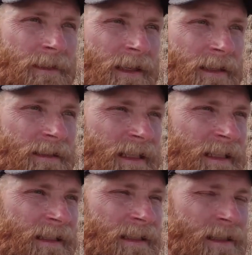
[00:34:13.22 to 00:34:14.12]
the brand.
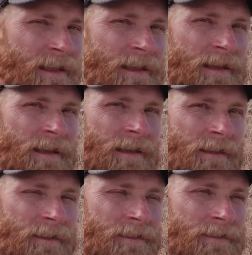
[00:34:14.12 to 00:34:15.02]

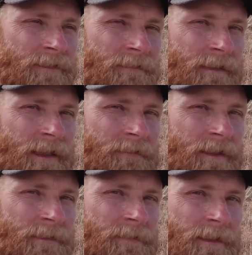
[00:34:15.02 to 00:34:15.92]
It's
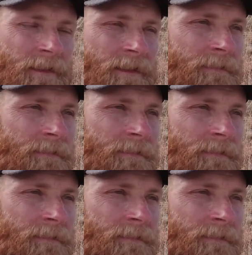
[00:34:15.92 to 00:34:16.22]
Facebook